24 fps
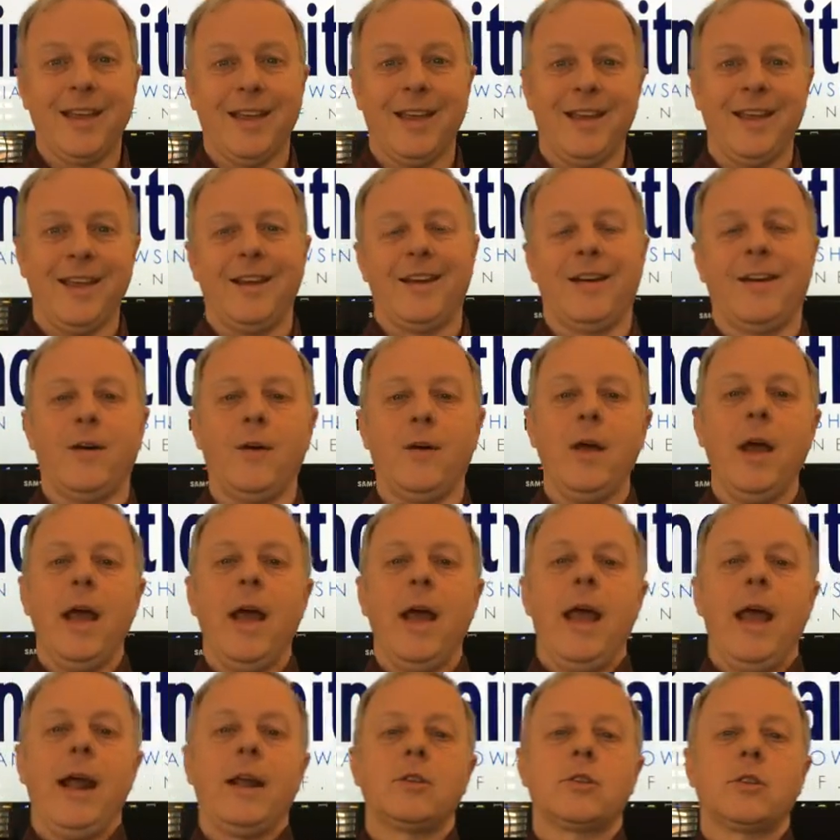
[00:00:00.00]

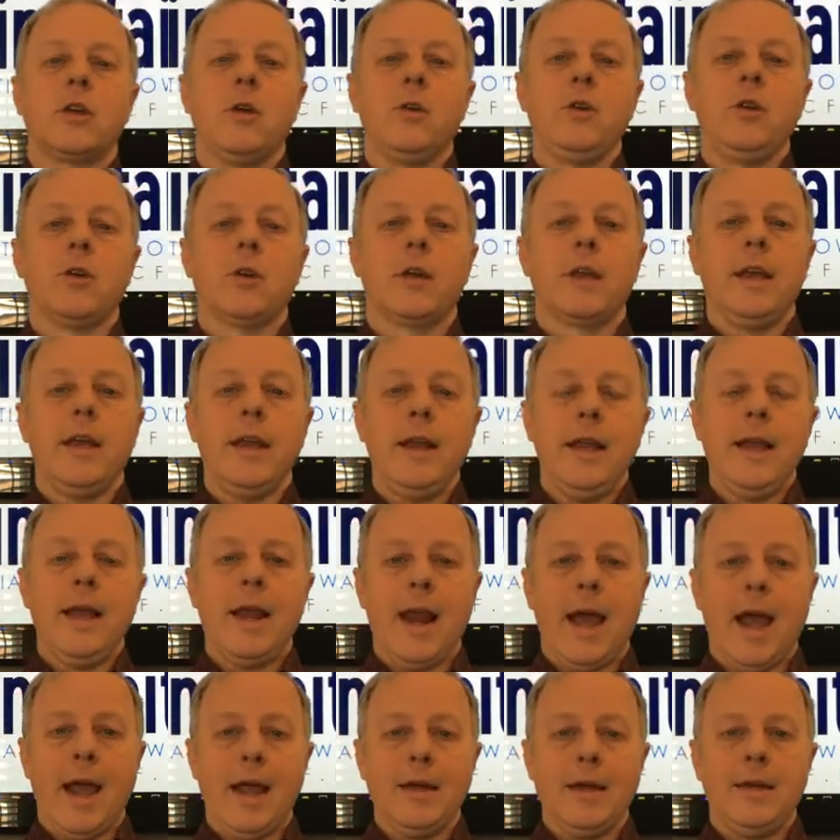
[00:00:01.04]
And so you're getting an
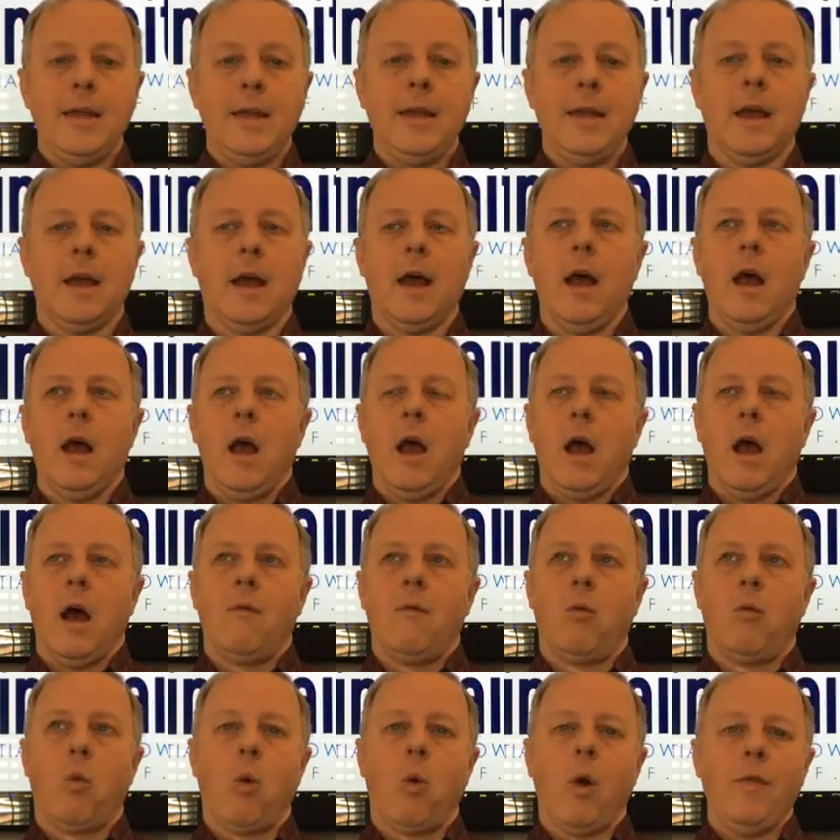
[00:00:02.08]
idea of
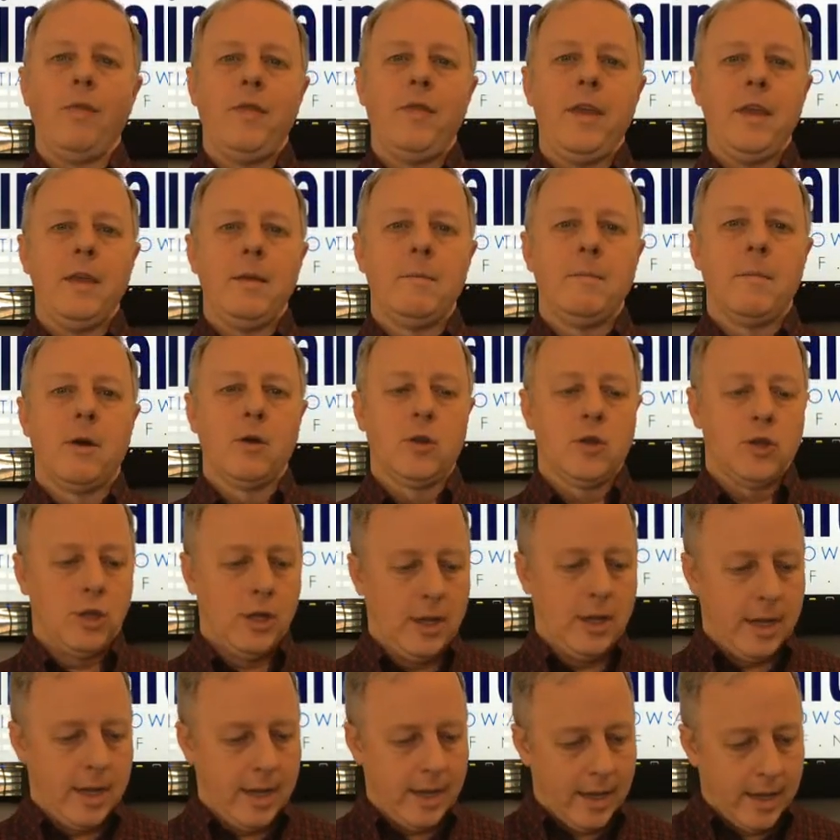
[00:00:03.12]
what the emotion
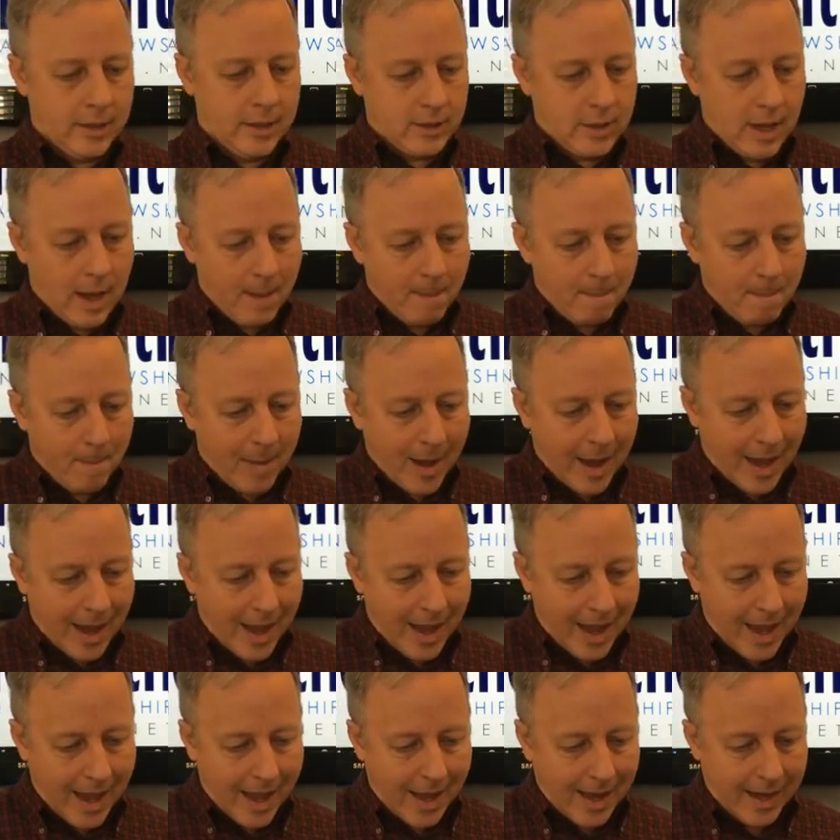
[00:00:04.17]
is
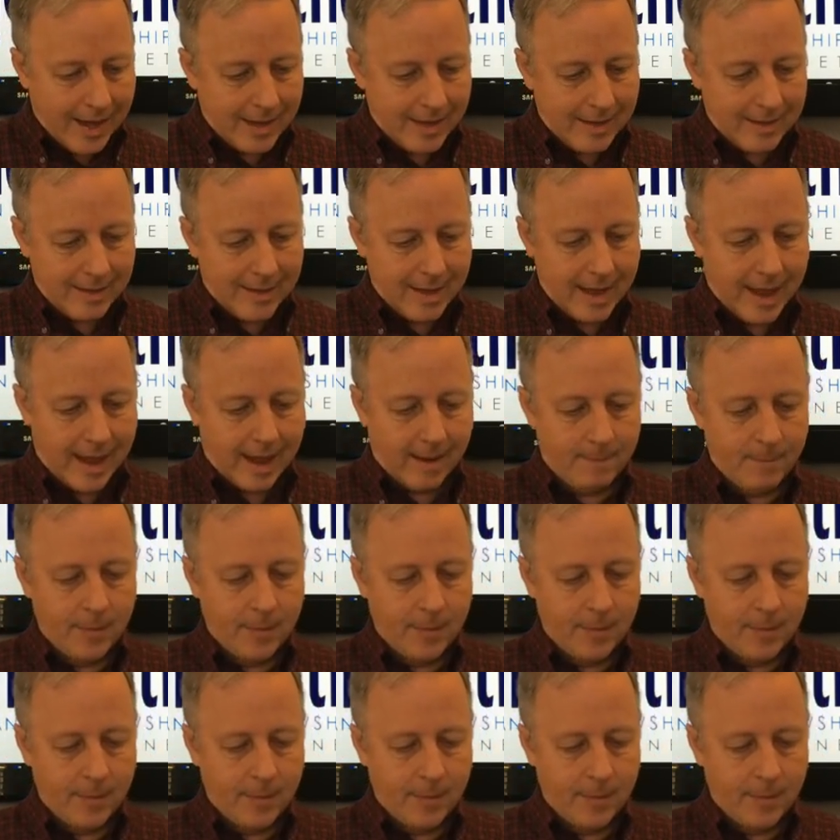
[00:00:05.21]
behind that.